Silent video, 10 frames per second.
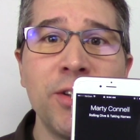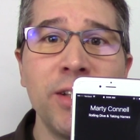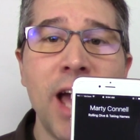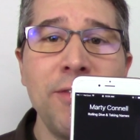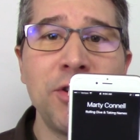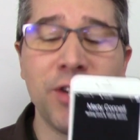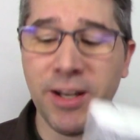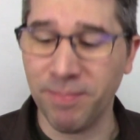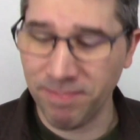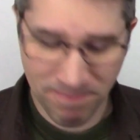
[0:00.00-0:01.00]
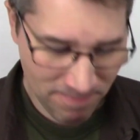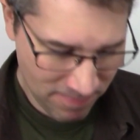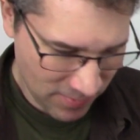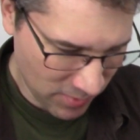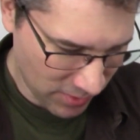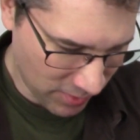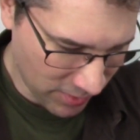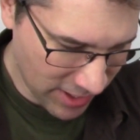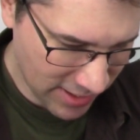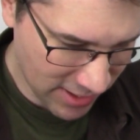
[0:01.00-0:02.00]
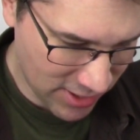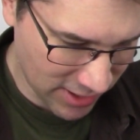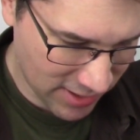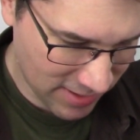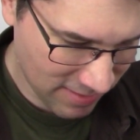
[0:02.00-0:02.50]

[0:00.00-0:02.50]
do a live stream? Well, this is just.